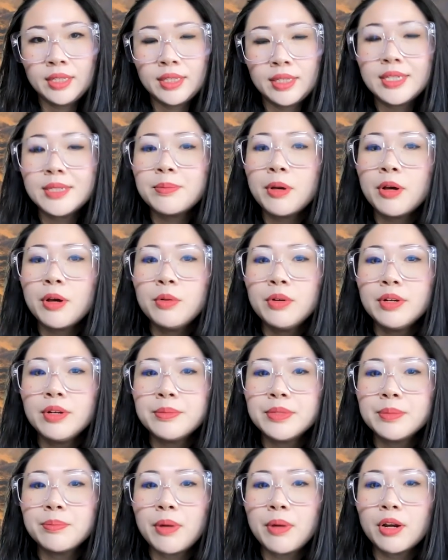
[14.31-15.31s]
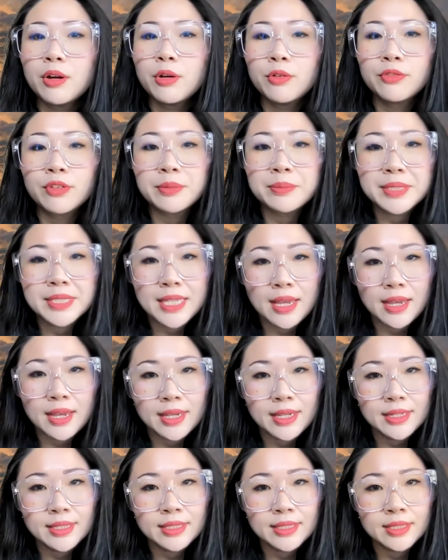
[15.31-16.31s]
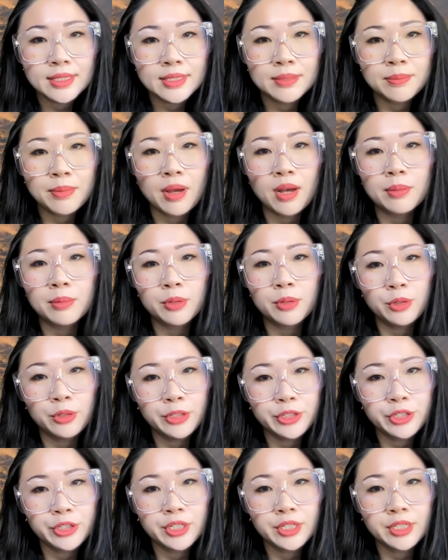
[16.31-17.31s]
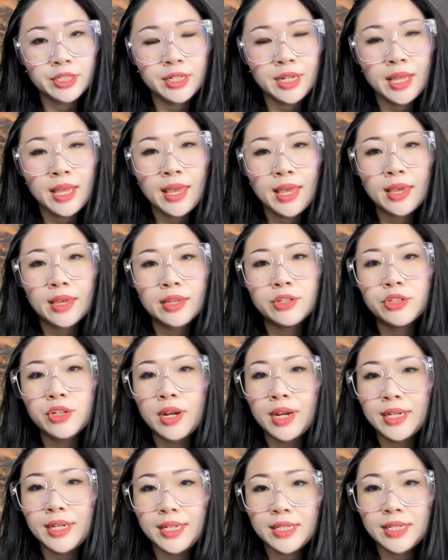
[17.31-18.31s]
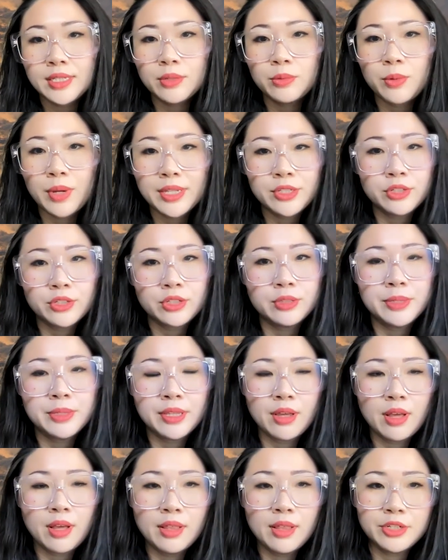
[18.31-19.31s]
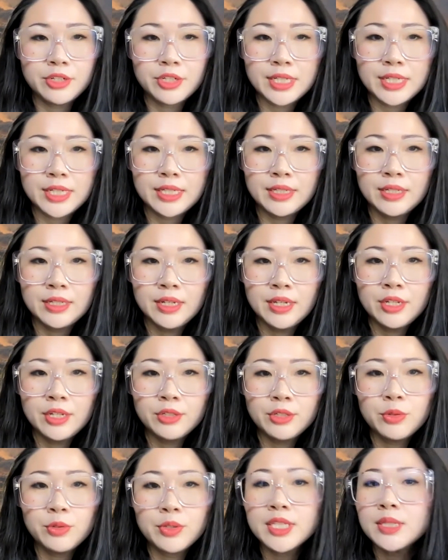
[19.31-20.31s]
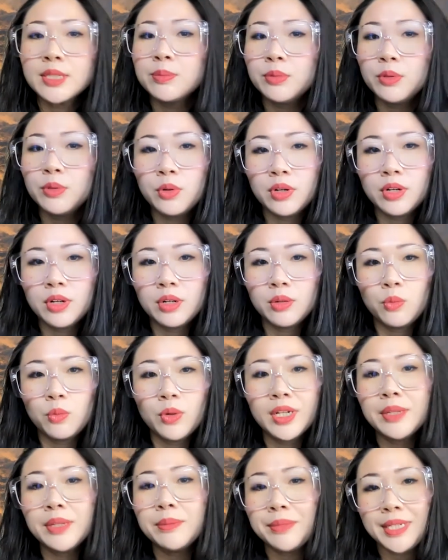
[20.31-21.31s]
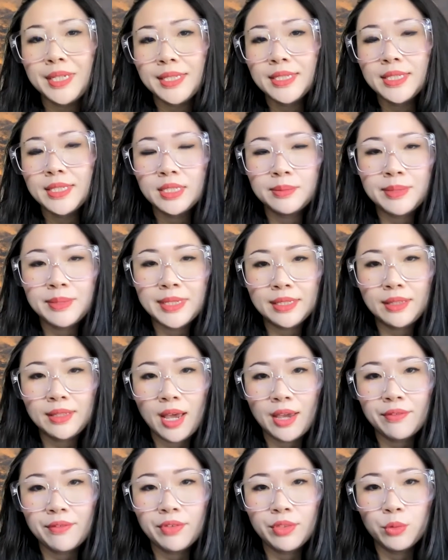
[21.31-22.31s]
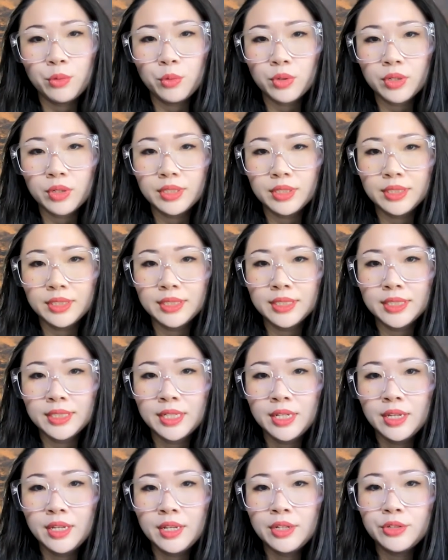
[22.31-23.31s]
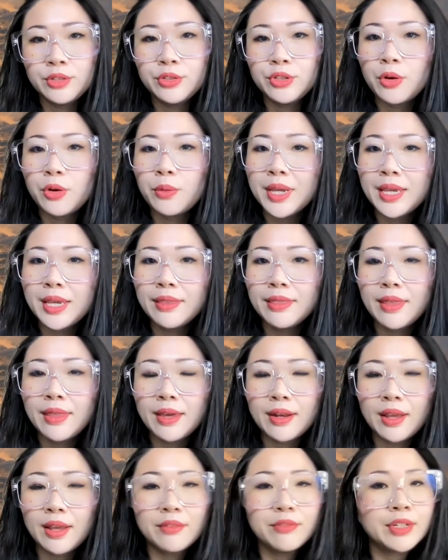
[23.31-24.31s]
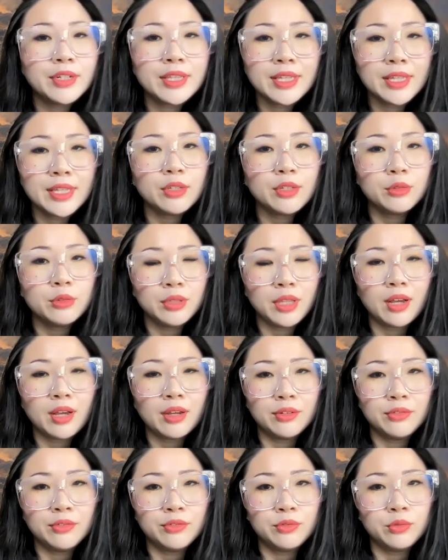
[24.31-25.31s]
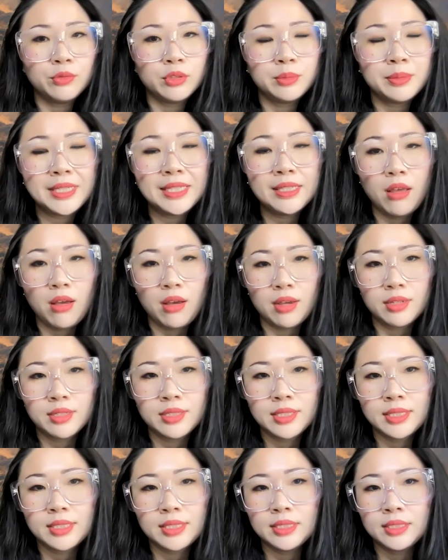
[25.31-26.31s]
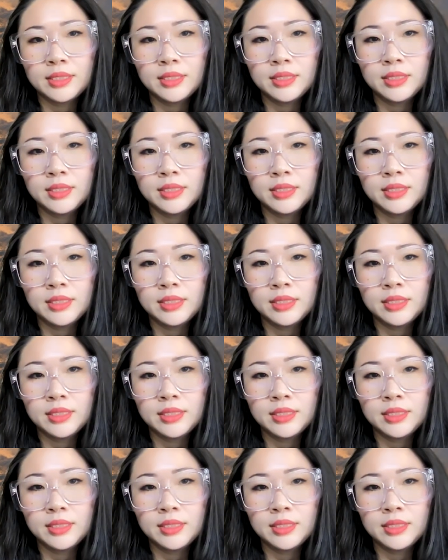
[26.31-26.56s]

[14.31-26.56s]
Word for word: These poems borrow from science, pop culture, and Chinese and Western mythology to explore what it means to be alive in the world, knowing that everything you love will be lost.